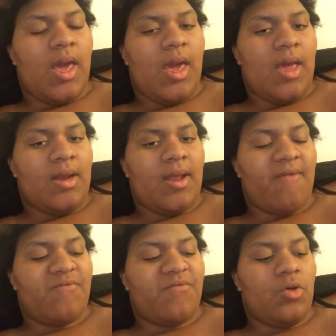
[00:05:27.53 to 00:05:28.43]
And
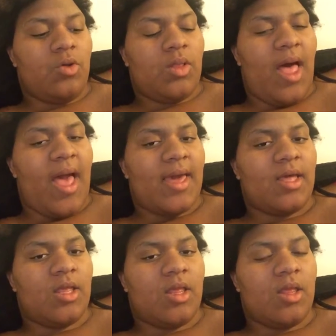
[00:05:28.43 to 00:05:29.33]
I feel
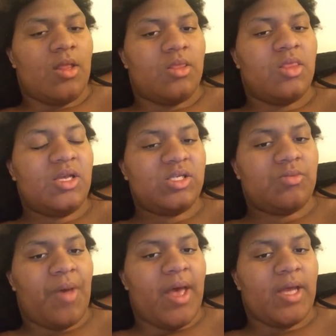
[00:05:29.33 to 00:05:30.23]
like
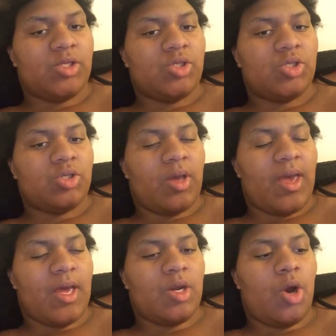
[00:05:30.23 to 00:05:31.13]
this match
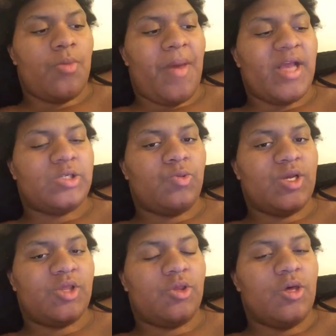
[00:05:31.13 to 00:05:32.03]
and her match
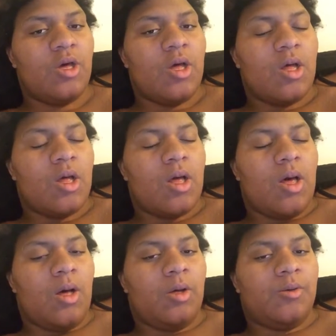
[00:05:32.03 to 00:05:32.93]
with
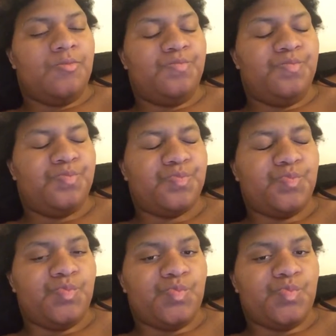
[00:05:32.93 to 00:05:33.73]
um